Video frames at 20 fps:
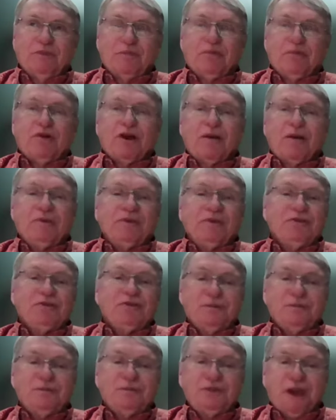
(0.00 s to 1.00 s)
the
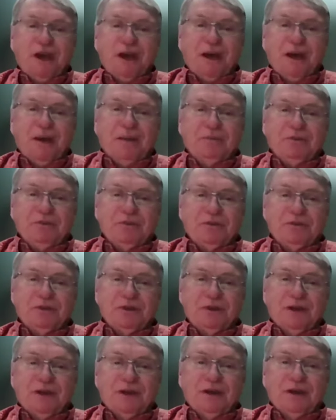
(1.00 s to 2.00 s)
promise of
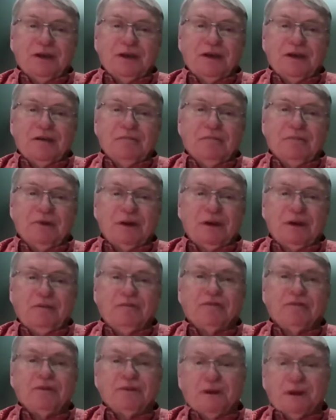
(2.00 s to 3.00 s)
jobs and
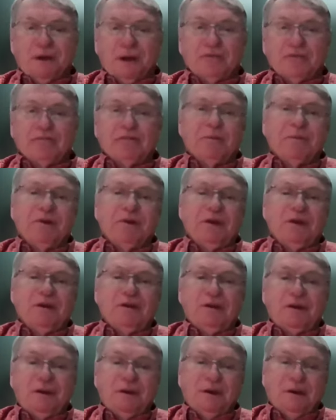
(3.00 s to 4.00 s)
money for the
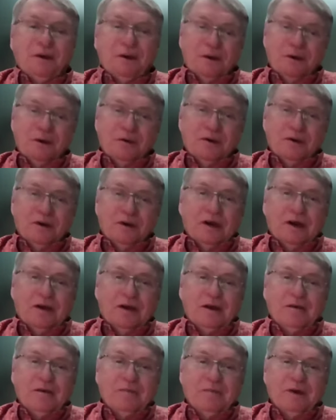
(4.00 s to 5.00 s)
government.
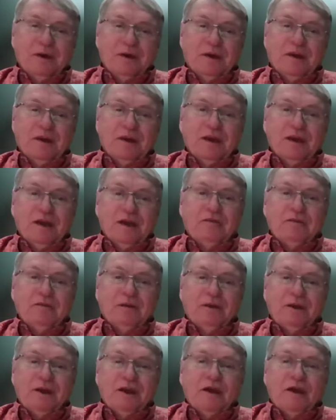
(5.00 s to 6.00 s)
Um, and yet
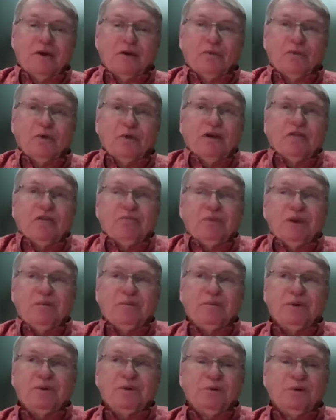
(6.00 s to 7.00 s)
now we have
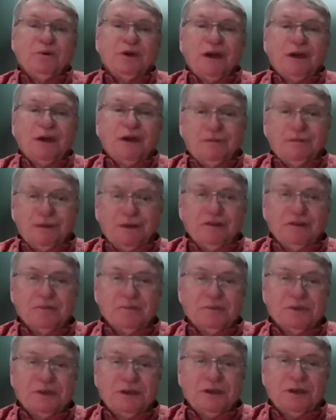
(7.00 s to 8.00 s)
people who can't feed
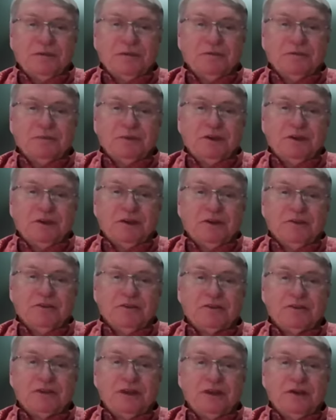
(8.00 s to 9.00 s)
themselves
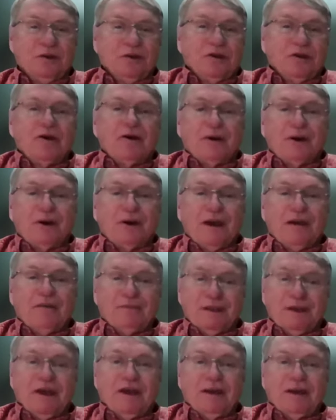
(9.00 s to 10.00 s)
because they no longer
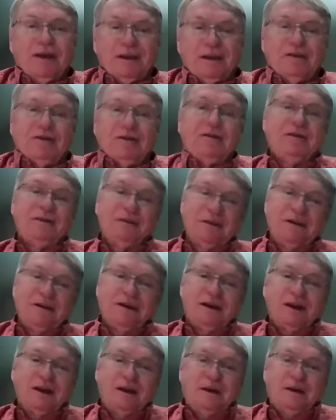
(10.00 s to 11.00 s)
have land.
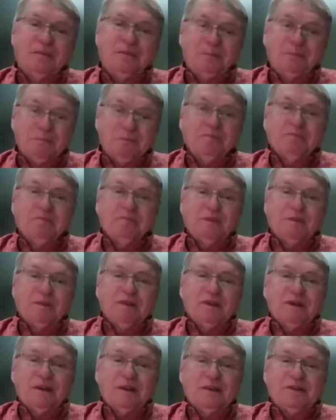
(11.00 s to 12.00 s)
Um,
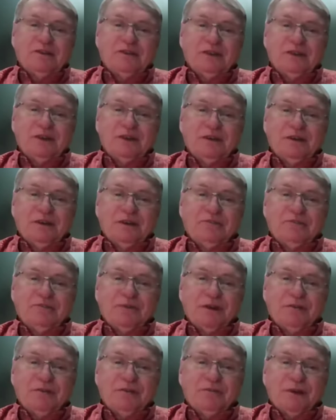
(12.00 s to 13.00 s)
it's uh,
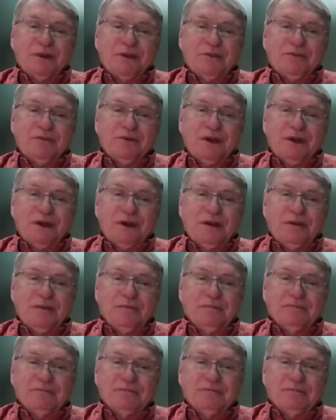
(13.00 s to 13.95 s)
it's rather frustrating.